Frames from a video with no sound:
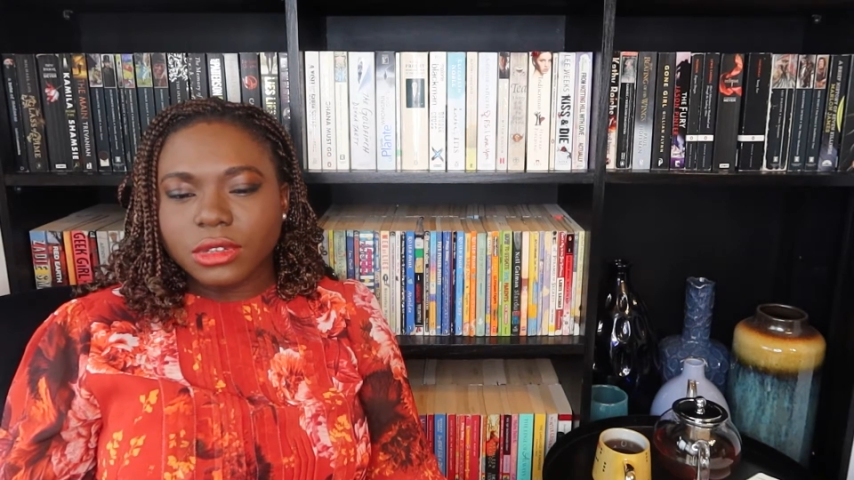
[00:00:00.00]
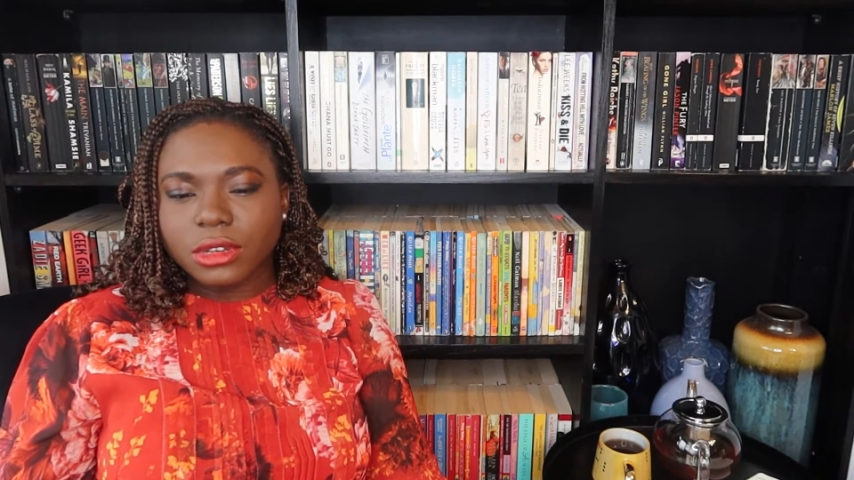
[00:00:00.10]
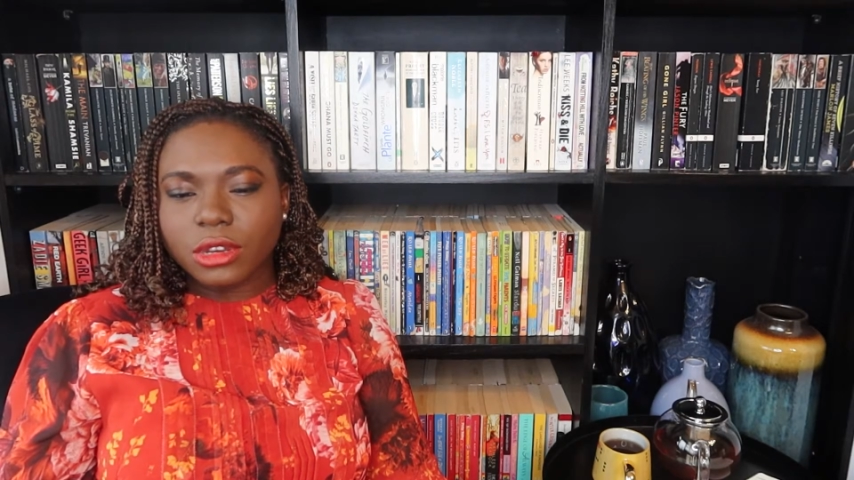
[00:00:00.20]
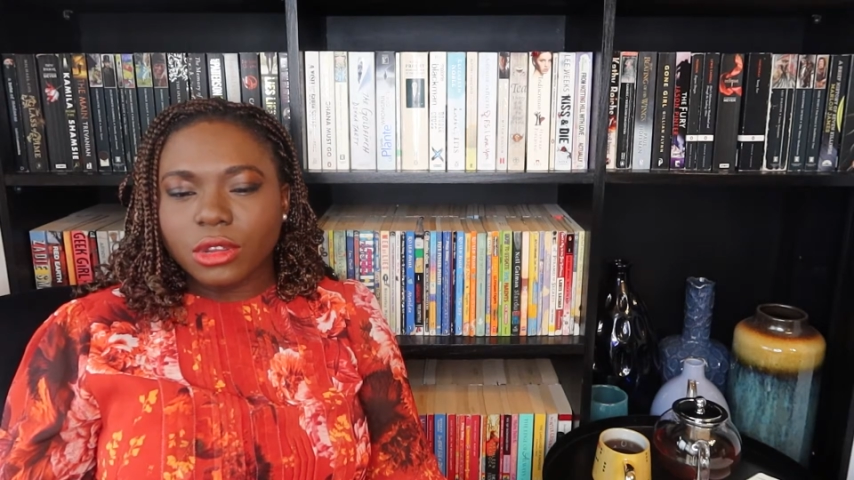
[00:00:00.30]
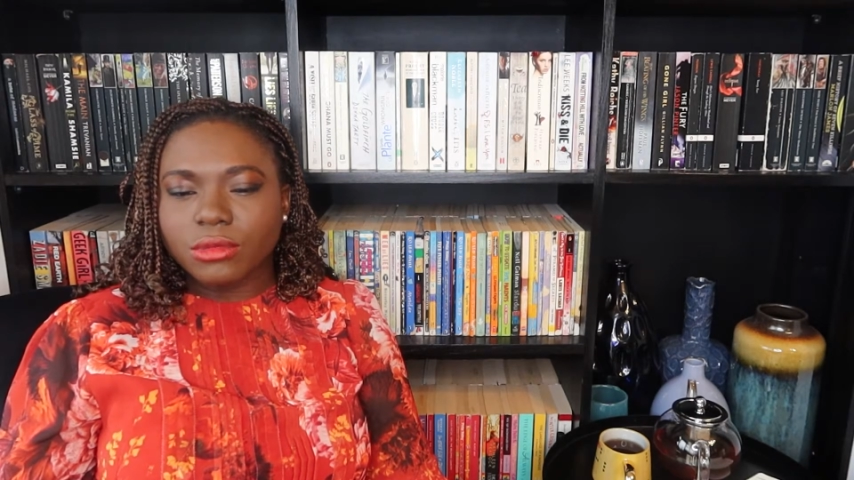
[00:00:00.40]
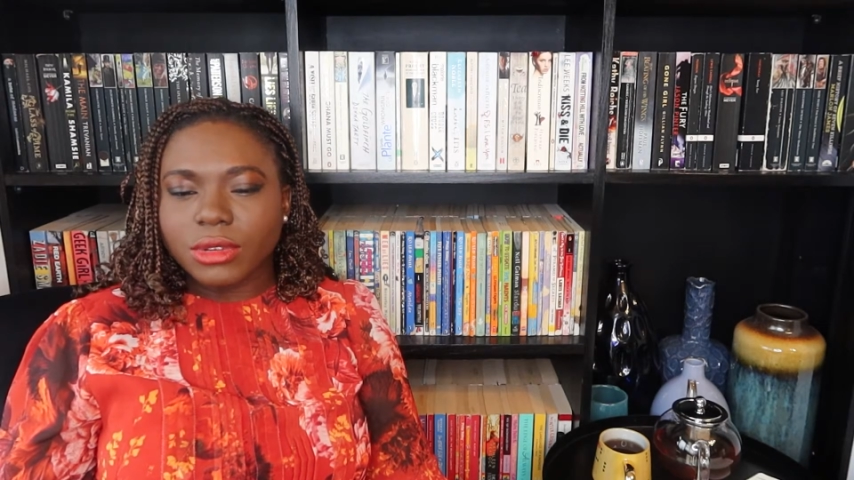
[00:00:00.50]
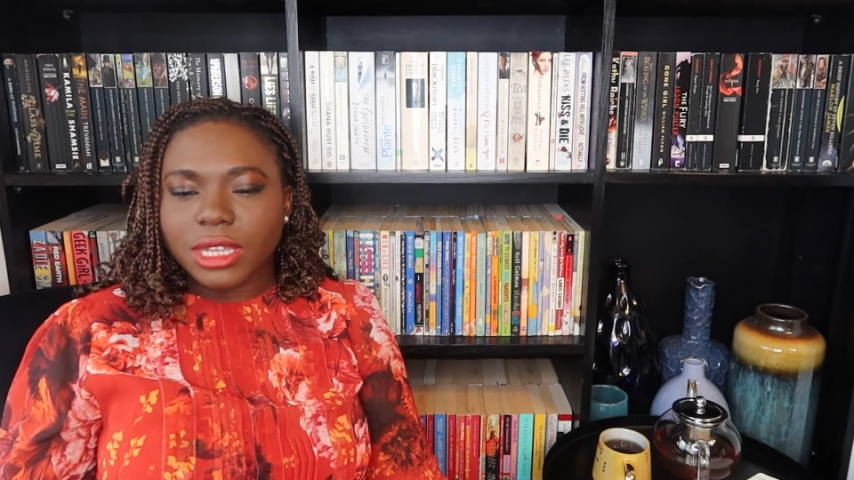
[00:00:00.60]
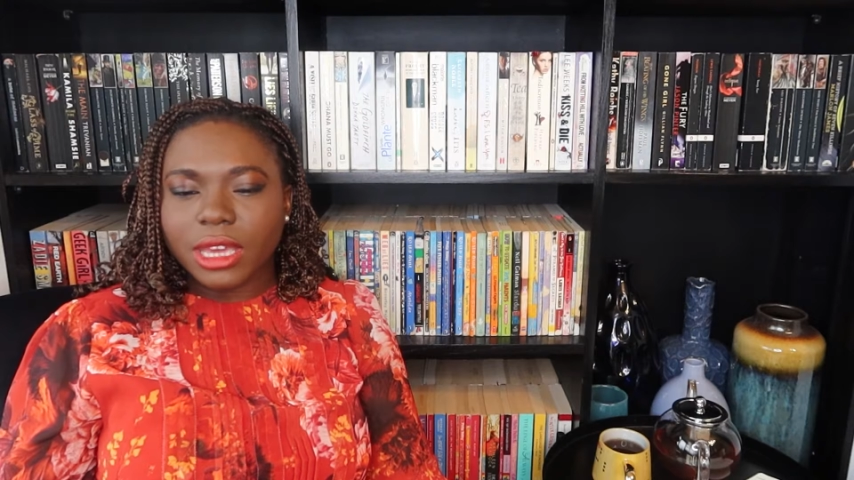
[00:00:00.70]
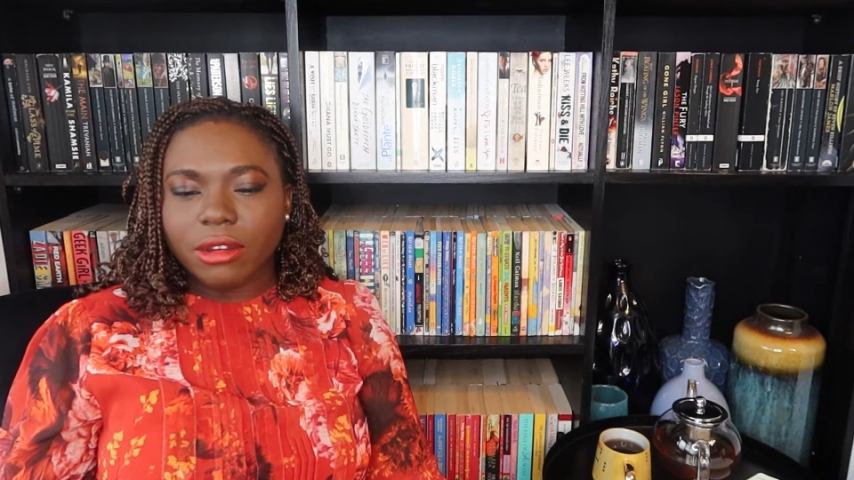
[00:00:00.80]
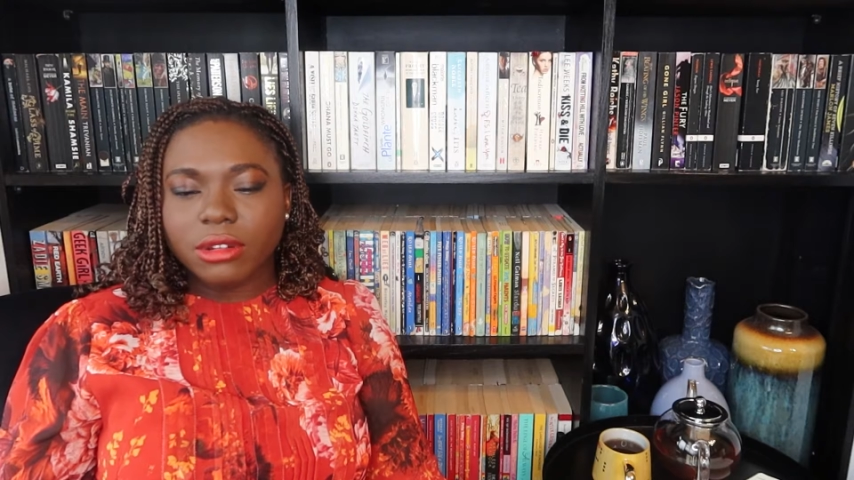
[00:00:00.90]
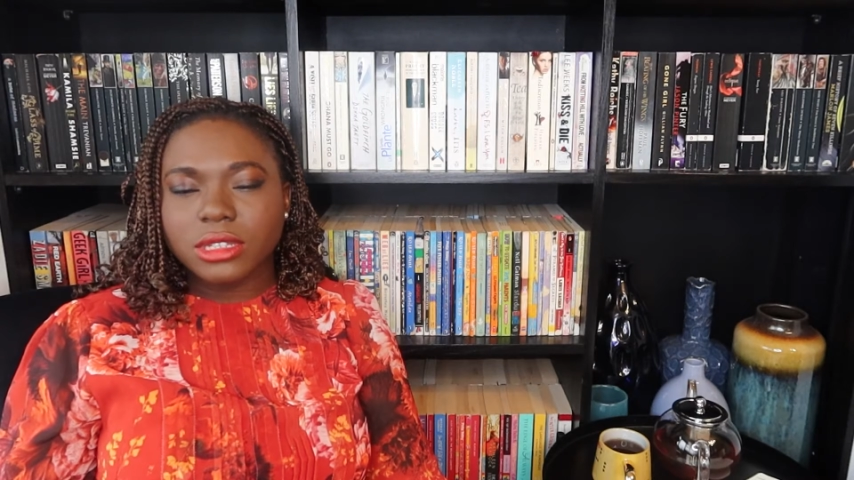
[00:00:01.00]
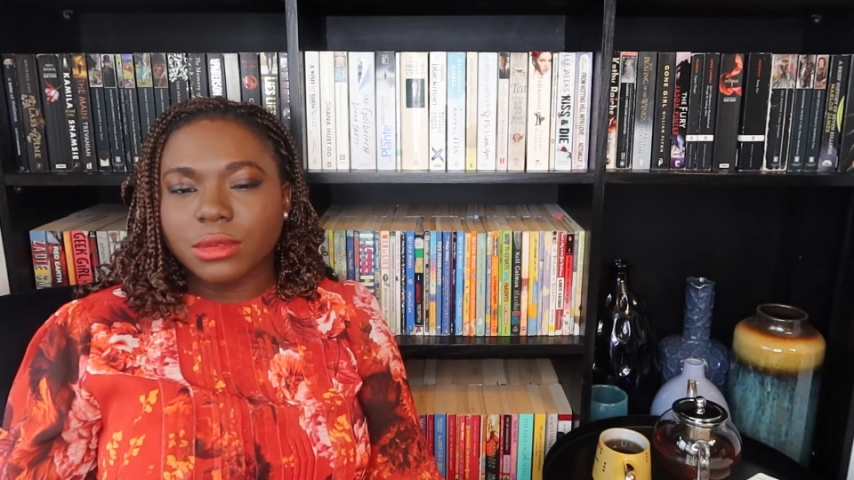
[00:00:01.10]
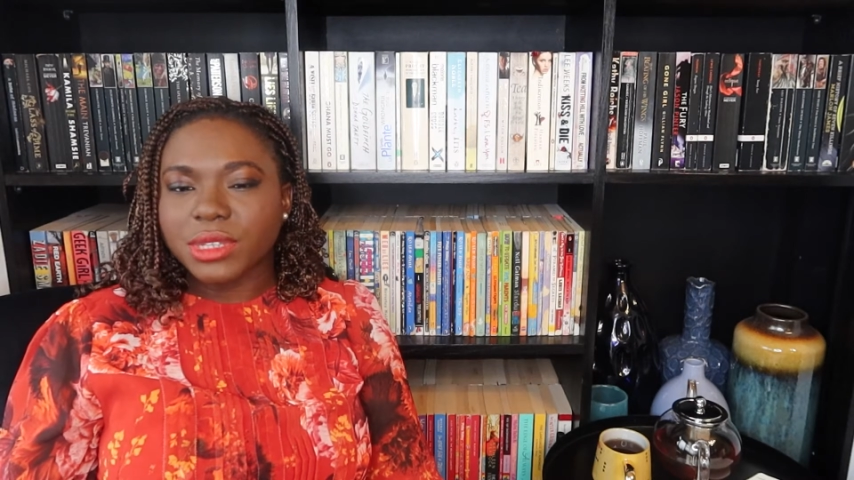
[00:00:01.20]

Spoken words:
lonely character.